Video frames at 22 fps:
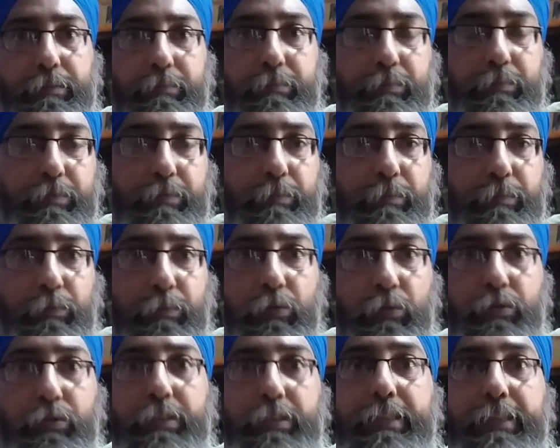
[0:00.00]

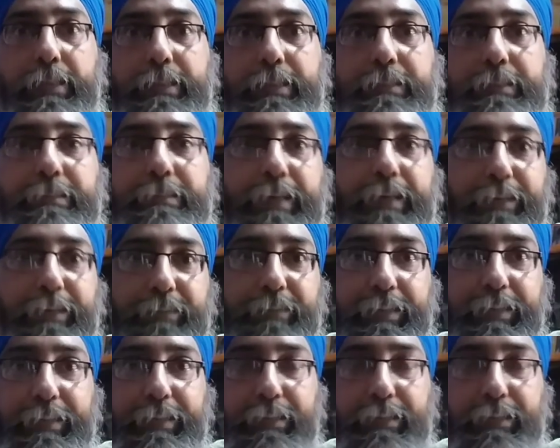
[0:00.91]
supposedly
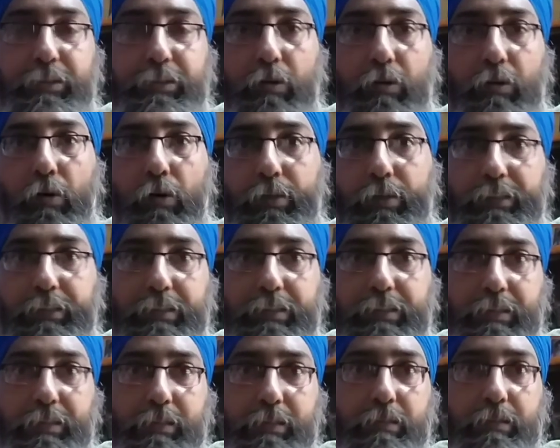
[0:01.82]
thriving in its own
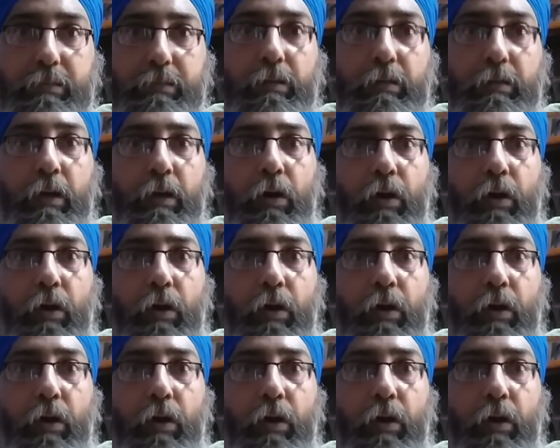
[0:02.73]
existence.